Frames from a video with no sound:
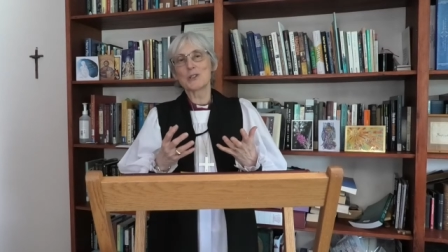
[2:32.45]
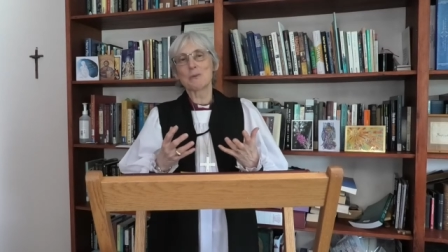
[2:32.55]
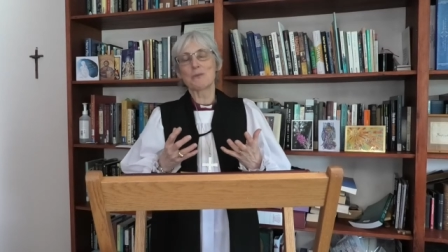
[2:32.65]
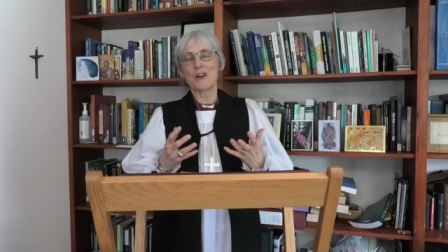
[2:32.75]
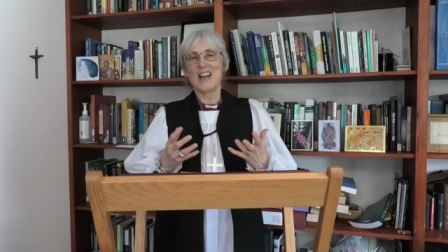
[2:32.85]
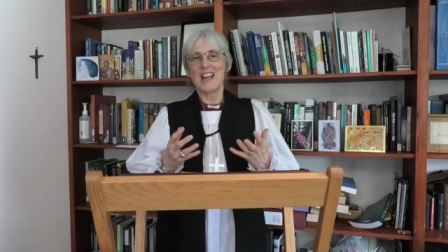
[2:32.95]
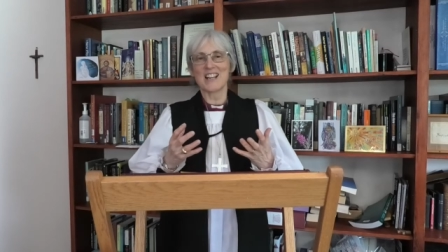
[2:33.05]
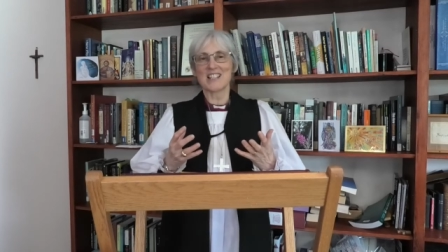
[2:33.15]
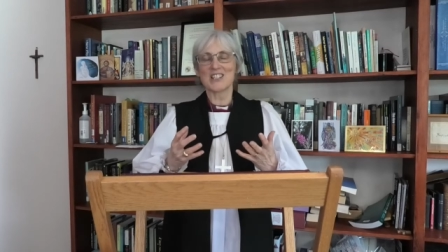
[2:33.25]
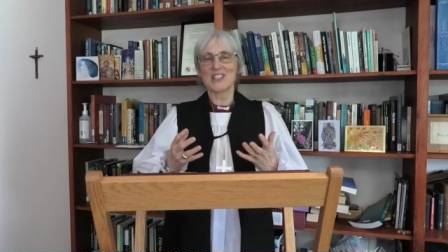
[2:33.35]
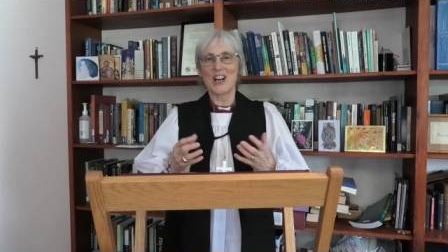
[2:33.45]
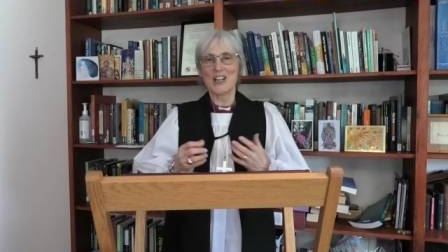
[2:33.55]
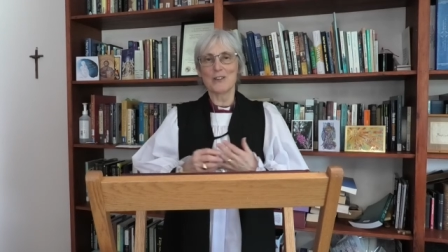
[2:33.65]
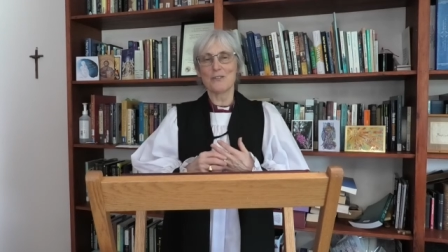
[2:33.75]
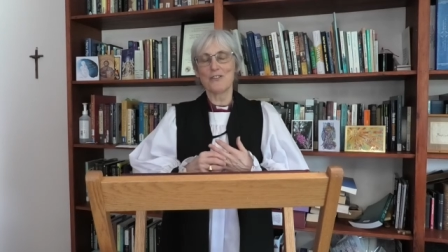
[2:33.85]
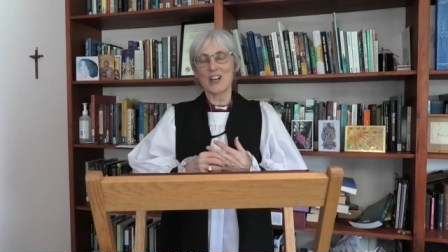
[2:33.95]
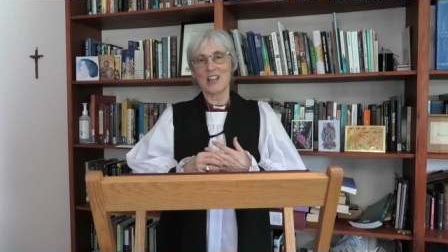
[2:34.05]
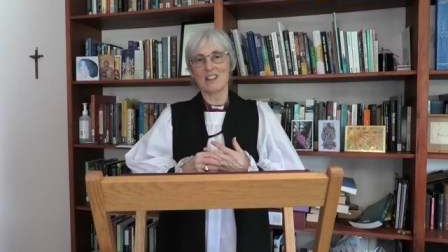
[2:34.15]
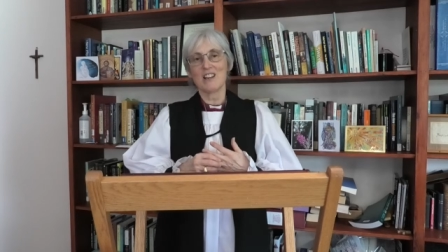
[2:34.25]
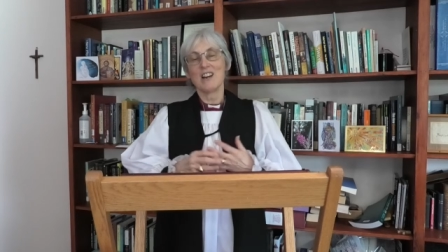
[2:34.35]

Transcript: to praying as a sign of faith.